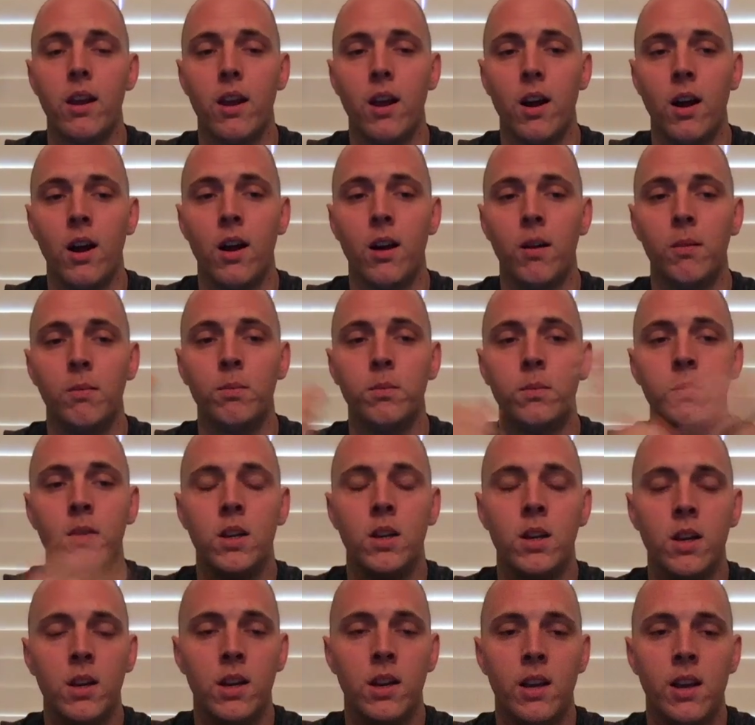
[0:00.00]

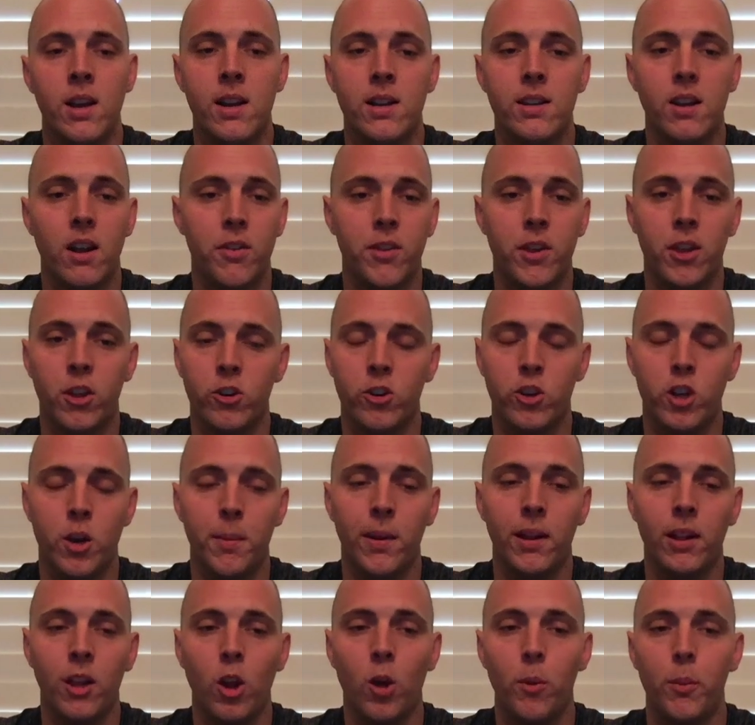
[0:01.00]
Because I think there's going to
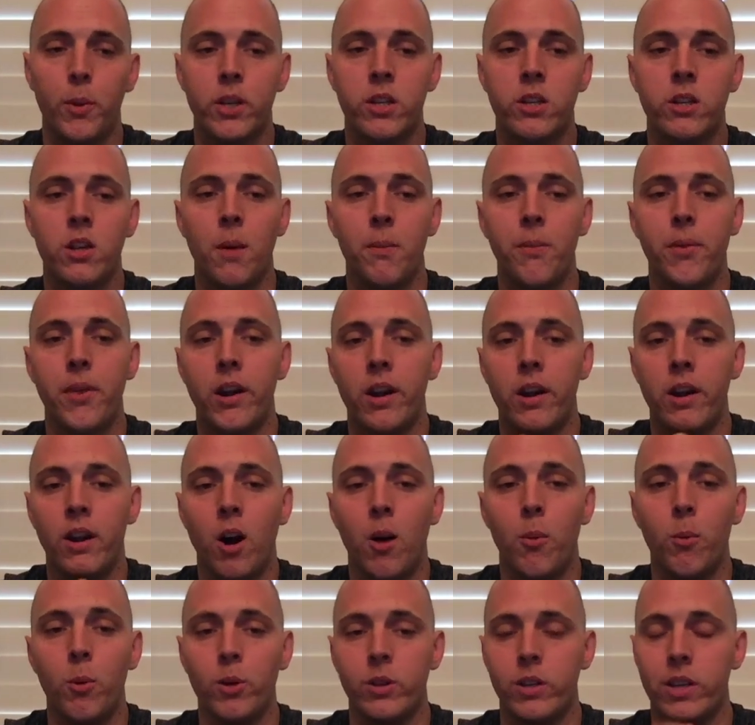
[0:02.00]
be a little bit of something in
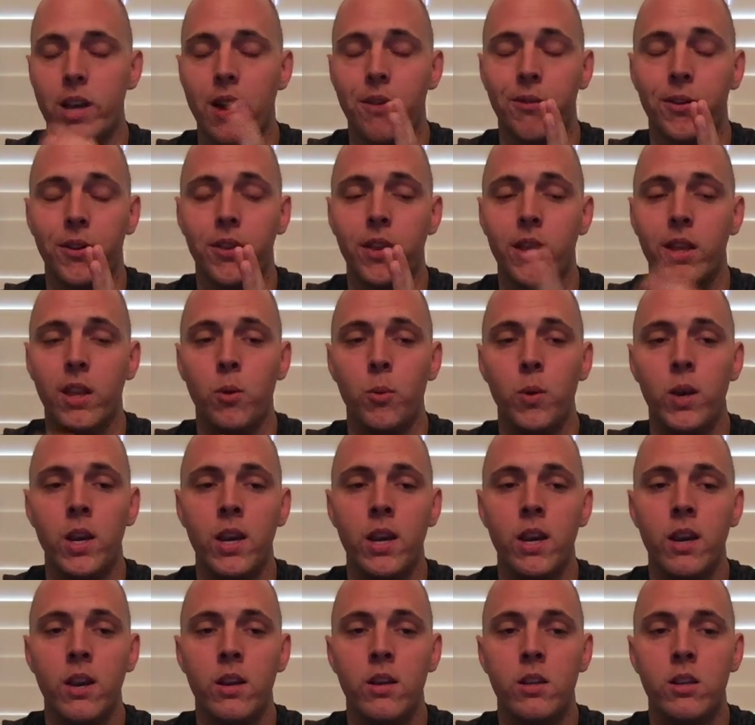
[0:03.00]
almost everything that we eat.